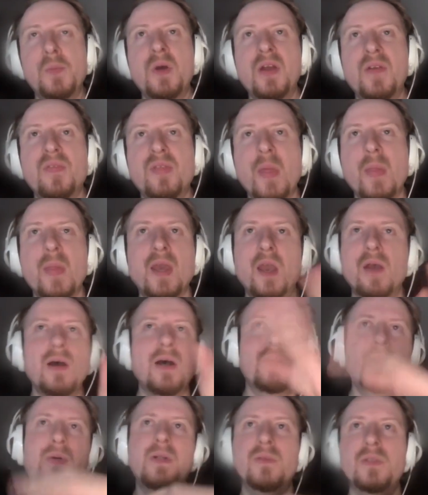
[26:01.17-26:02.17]
But if then they go,
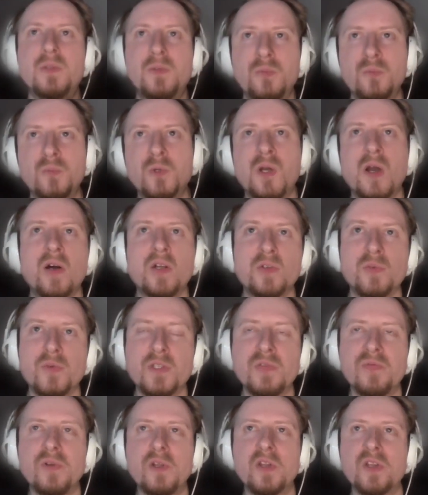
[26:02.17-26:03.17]
oh, well, there's Wakanda
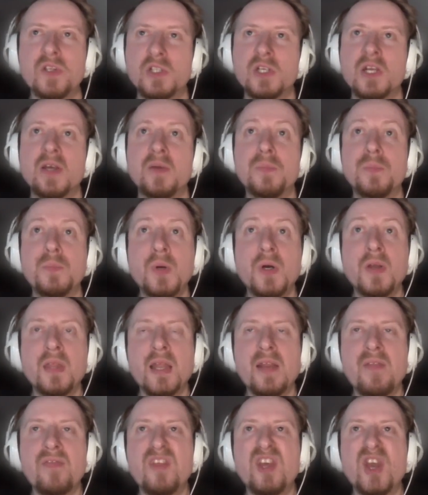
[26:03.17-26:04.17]
and it's full of the shit. But then